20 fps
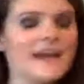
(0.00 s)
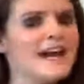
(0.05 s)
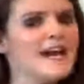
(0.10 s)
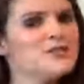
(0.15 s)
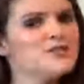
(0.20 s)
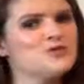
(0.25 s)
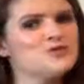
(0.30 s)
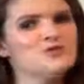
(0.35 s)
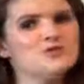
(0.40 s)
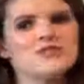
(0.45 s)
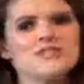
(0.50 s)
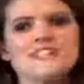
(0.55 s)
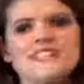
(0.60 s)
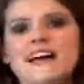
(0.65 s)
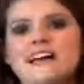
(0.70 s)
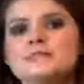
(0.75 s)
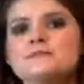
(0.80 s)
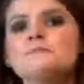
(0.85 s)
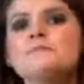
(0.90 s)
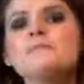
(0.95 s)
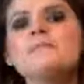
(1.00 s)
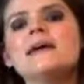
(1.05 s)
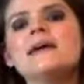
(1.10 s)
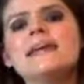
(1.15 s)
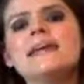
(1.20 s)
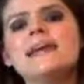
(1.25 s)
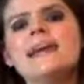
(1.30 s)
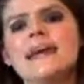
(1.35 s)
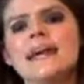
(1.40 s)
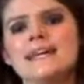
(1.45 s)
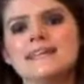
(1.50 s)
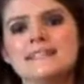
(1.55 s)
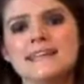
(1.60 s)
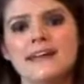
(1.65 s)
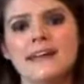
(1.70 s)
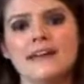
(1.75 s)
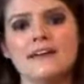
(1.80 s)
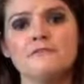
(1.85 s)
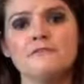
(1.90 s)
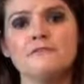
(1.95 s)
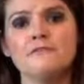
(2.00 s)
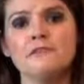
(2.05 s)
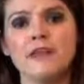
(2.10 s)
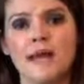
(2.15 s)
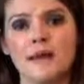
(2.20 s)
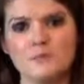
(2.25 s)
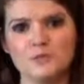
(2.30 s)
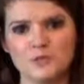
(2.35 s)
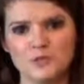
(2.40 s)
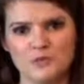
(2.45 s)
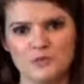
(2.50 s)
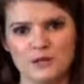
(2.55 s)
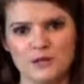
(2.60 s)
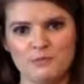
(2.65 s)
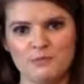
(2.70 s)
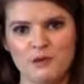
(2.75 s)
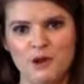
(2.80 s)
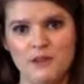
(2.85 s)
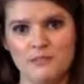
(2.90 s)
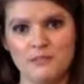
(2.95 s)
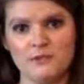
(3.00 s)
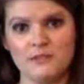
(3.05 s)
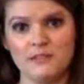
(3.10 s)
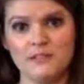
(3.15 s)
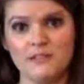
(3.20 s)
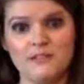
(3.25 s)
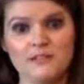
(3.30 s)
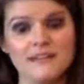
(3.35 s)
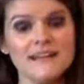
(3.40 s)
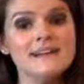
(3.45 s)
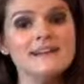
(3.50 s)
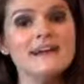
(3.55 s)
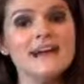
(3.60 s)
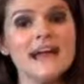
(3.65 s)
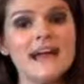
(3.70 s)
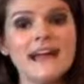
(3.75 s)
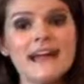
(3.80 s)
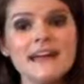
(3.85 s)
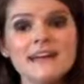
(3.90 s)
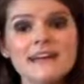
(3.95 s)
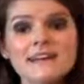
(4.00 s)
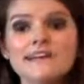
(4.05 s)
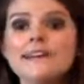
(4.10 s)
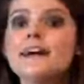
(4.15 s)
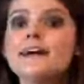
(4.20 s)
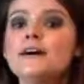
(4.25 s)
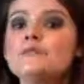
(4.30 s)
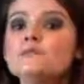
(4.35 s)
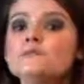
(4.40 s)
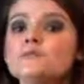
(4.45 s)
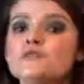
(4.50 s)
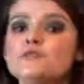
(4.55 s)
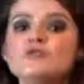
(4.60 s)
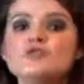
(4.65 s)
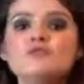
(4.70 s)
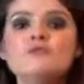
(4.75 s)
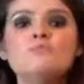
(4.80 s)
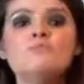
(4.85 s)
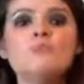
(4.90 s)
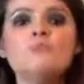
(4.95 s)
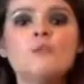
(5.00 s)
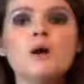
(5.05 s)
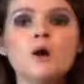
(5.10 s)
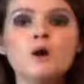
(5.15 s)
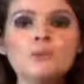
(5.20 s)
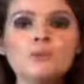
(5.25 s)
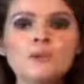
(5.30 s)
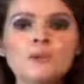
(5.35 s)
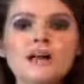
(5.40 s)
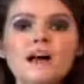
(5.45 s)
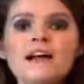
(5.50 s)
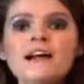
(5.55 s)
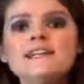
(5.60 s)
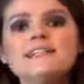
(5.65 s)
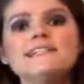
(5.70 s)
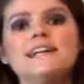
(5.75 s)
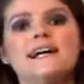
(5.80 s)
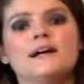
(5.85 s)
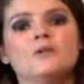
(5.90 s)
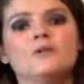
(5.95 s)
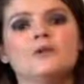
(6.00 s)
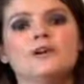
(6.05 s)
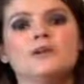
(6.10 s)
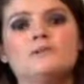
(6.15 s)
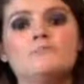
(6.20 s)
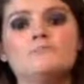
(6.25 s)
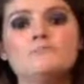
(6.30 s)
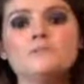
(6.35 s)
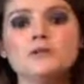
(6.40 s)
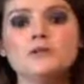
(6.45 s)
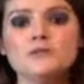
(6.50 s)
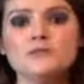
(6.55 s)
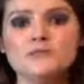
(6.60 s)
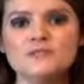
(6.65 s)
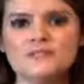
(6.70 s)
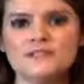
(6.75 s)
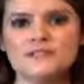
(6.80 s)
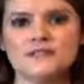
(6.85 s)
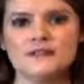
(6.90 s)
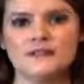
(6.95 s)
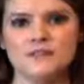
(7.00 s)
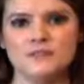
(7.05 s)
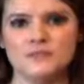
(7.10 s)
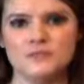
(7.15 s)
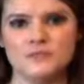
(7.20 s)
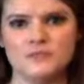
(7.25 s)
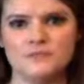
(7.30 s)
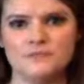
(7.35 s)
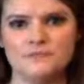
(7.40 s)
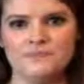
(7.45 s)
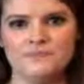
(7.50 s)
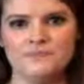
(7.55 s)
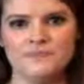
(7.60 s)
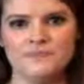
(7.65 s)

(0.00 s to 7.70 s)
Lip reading: Estrogen has many anti-inflammatory properties and helps us to mobilize our immune cells.